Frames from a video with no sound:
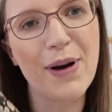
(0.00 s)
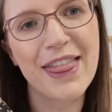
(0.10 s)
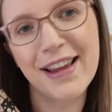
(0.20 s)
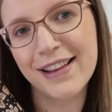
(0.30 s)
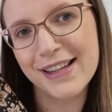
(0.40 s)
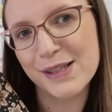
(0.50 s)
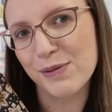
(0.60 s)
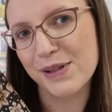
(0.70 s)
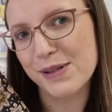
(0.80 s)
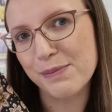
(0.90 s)
I think this
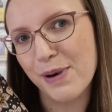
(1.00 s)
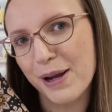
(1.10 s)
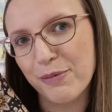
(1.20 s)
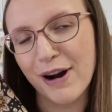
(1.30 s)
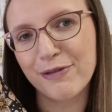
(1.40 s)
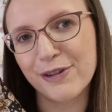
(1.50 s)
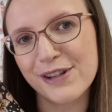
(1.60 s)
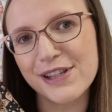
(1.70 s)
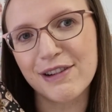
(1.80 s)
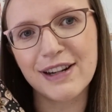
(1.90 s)
one's my
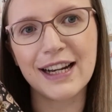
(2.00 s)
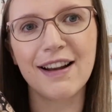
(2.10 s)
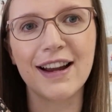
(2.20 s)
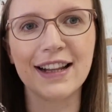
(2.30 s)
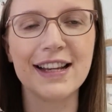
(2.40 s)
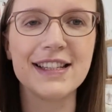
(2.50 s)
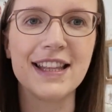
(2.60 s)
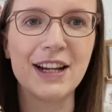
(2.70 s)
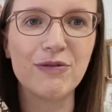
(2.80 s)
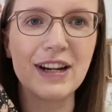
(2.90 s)
preference. I really like this. I
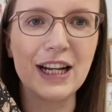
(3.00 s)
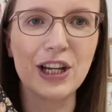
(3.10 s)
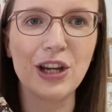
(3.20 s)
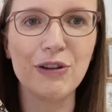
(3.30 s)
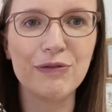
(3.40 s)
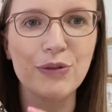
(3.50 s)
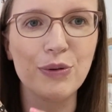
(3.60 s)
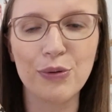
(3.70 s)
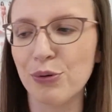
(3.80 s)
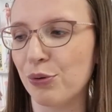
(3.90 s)
think really cute
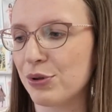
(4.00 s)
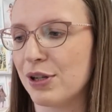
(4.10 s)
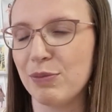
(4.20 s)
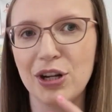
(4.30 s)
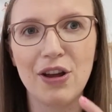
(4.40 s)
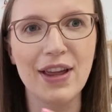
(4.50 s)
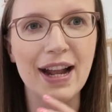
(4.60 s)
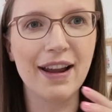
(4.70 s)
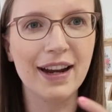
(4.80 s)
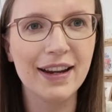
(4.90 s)
for autumn, you know,
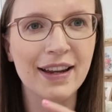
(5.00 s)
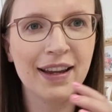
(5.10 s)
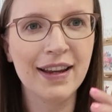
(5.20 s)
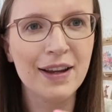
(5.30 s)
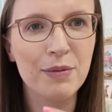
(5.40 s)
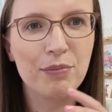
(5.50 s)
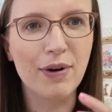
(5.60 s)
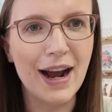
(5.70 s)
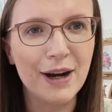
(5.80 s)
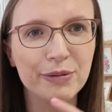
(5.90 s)
that like
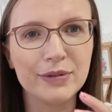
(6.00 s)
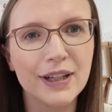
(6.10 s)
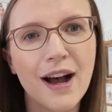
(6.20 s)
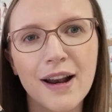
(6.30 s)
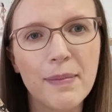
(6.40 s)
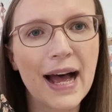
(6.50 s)
brown colour